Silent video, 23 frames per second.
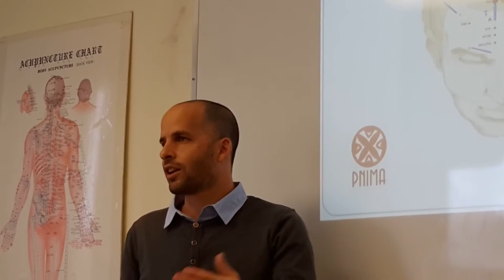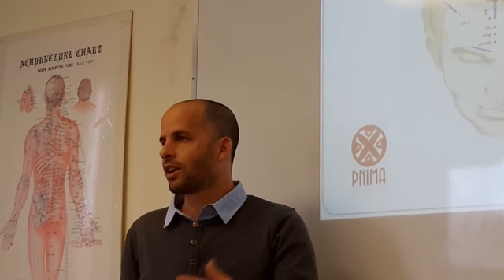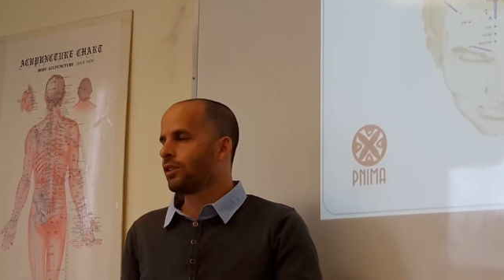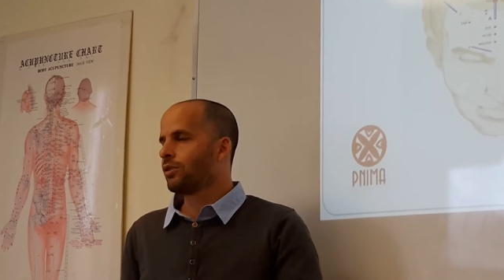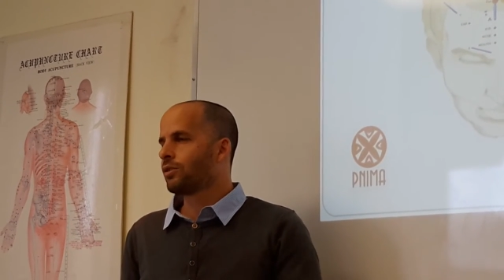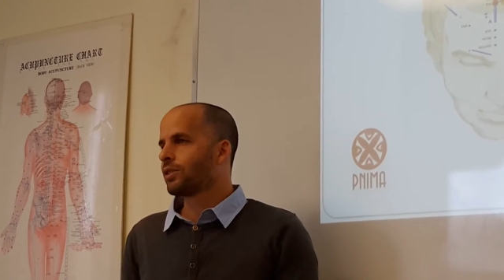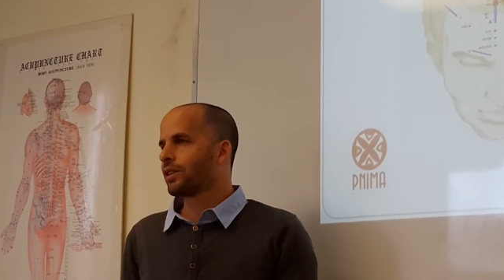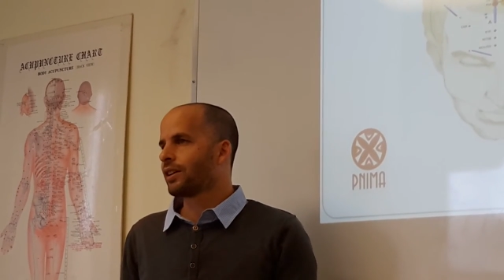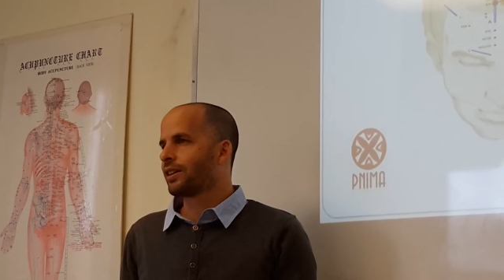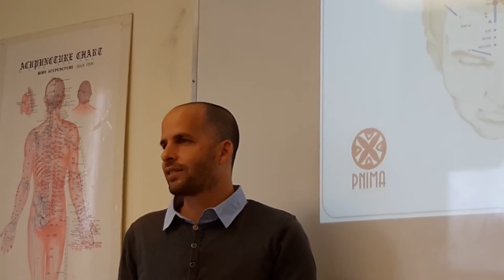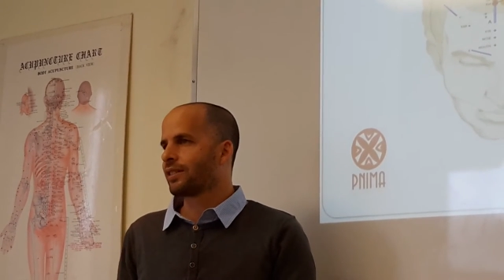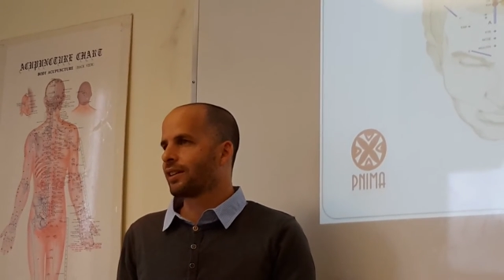You
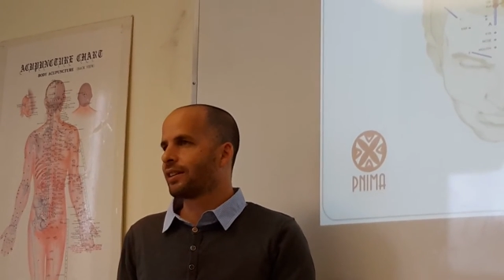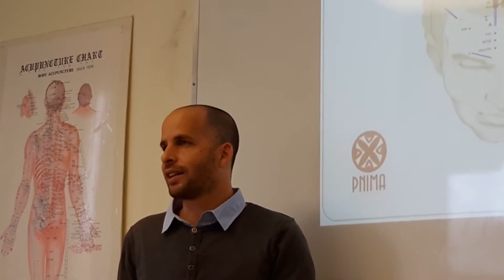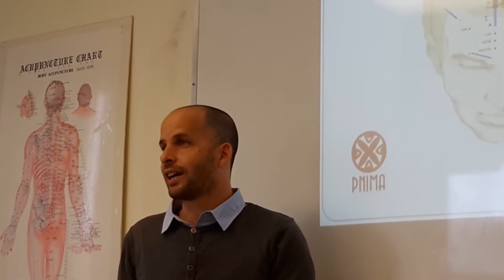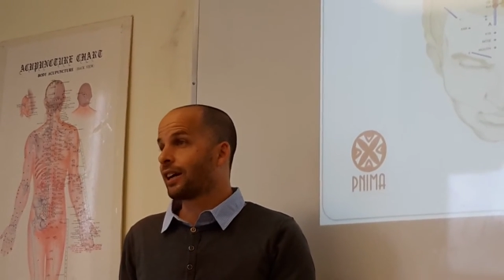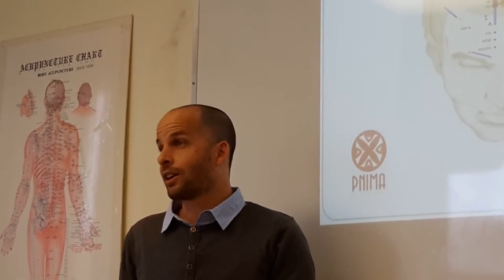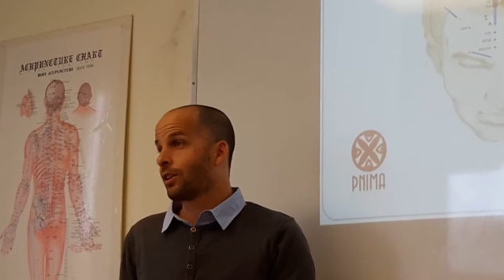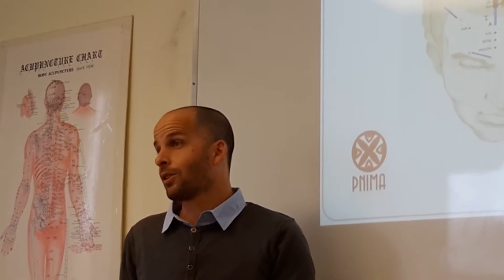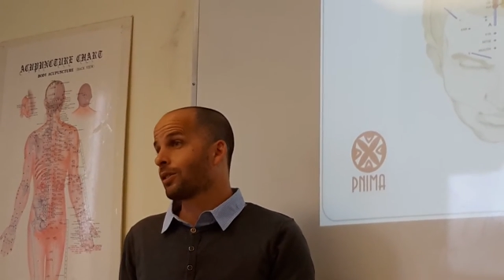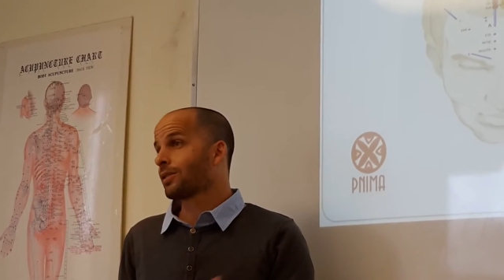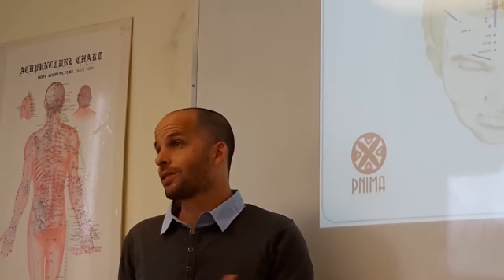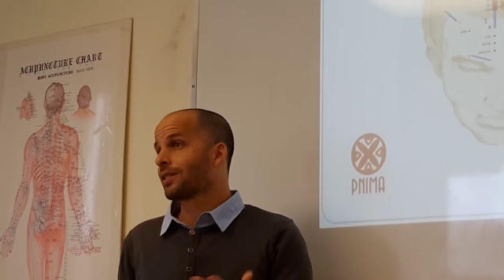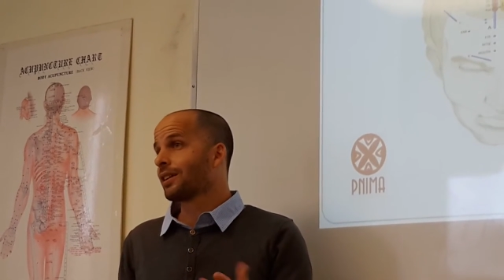can use it as a
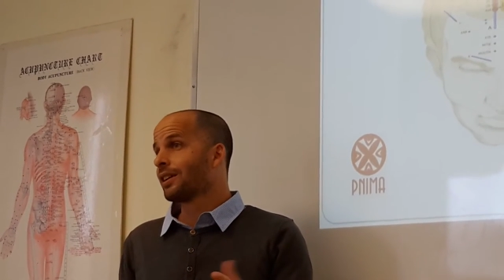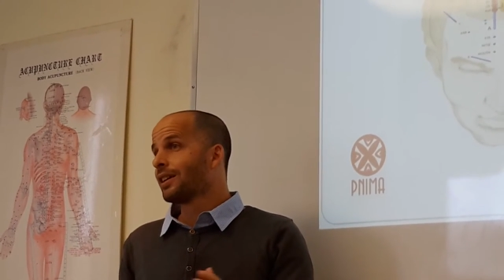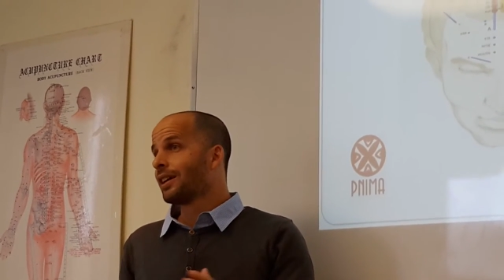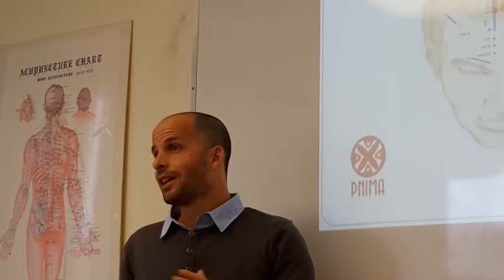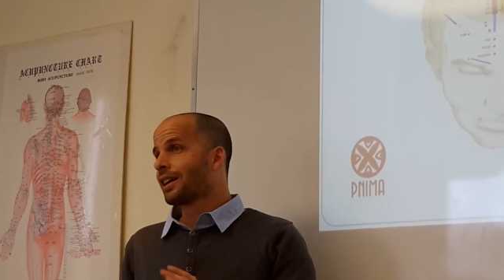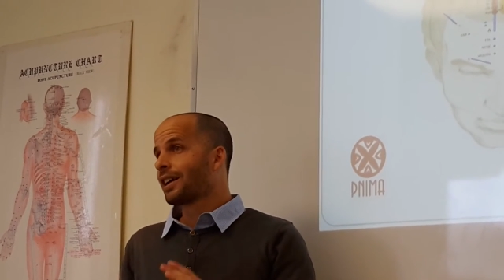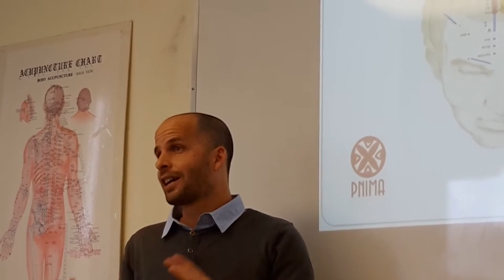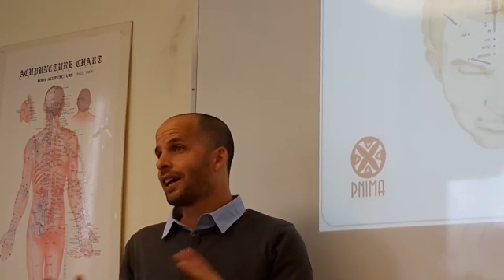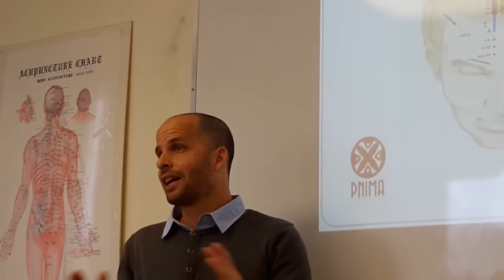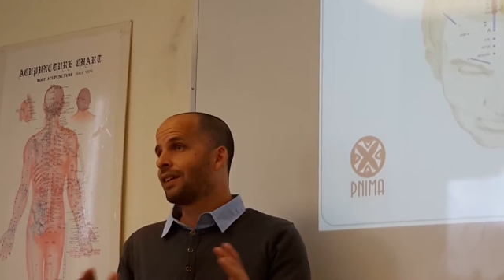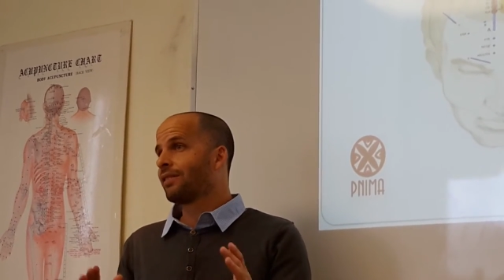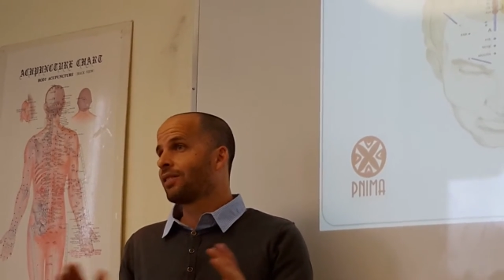diagnosis,
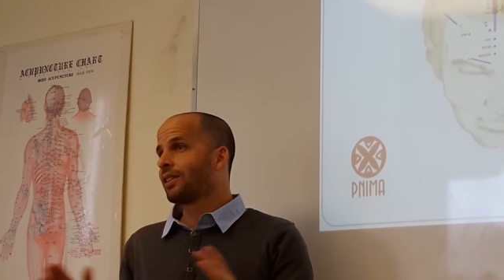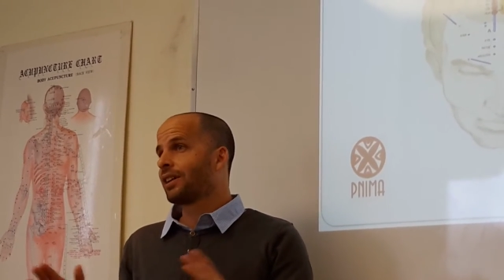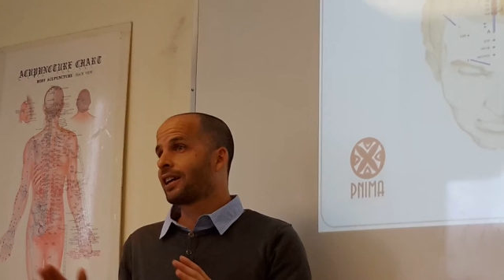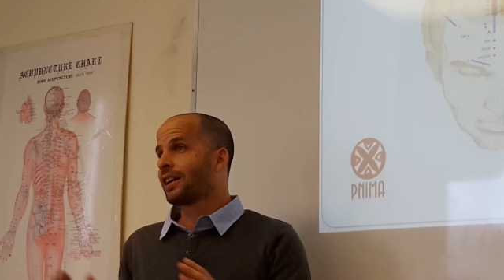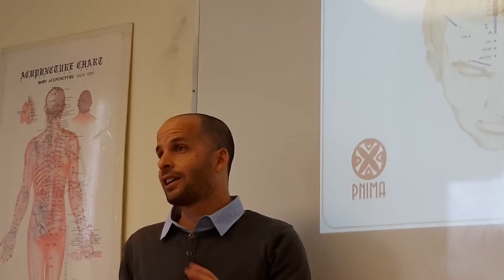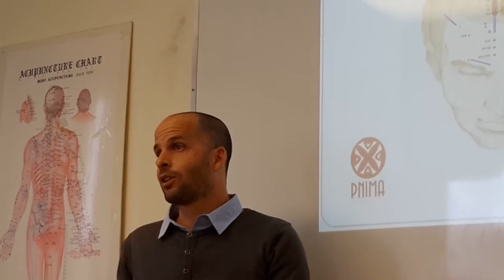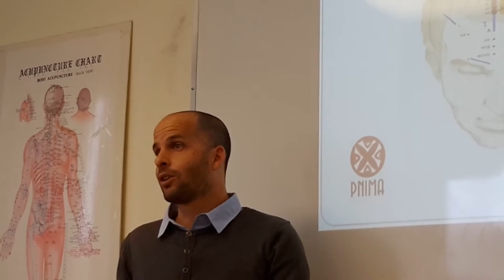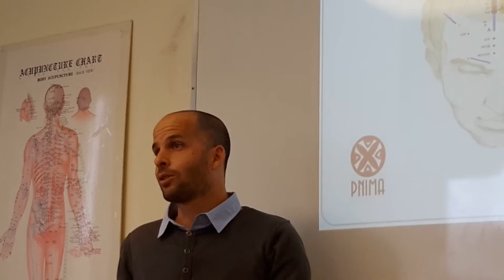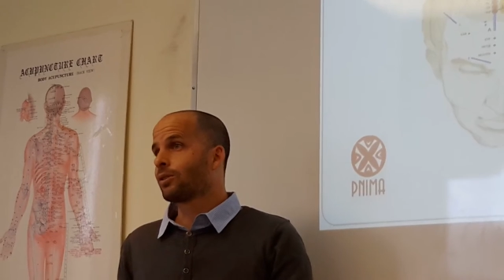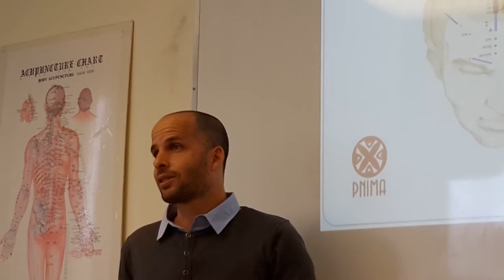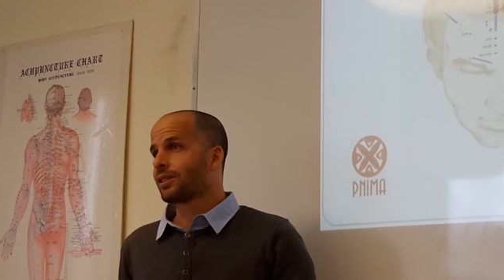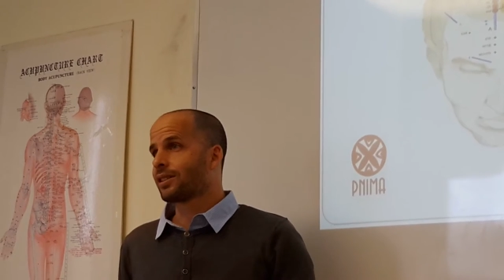kind of a
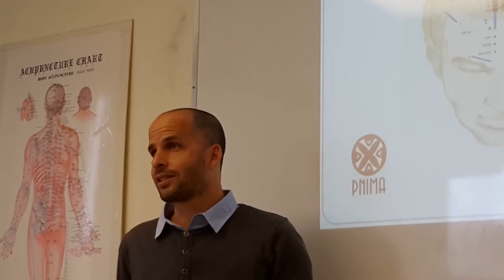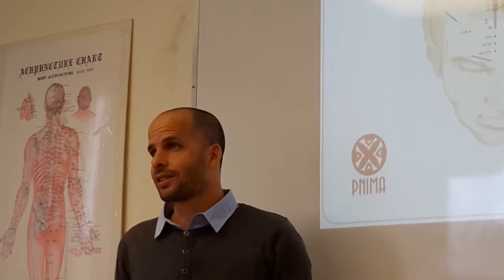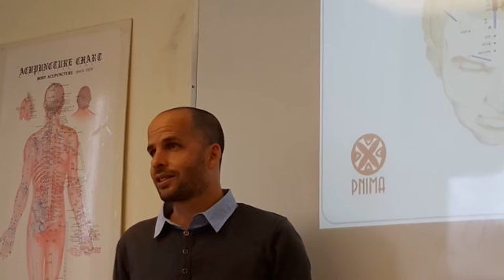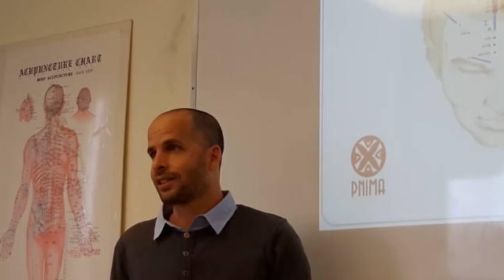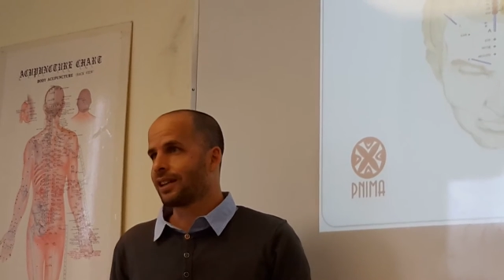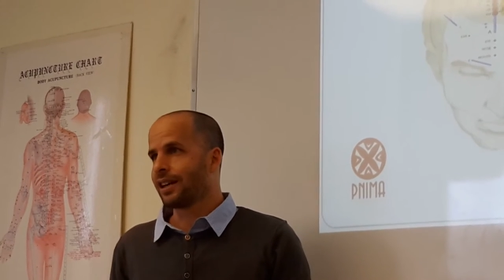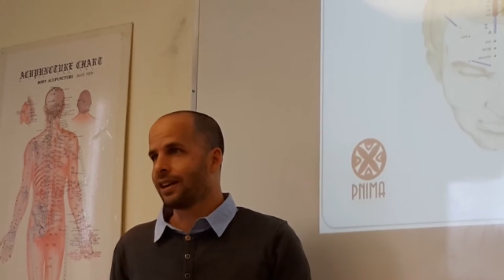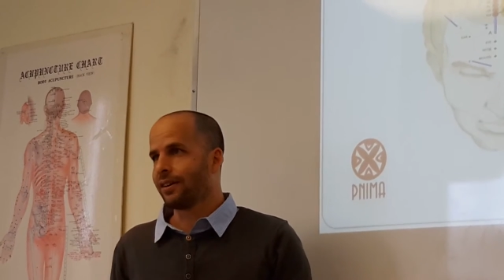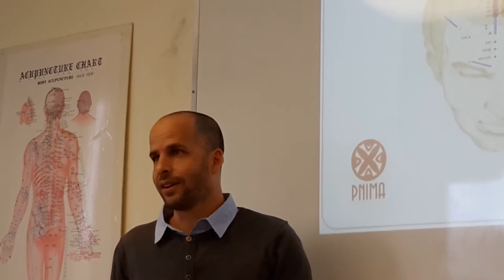diagnosis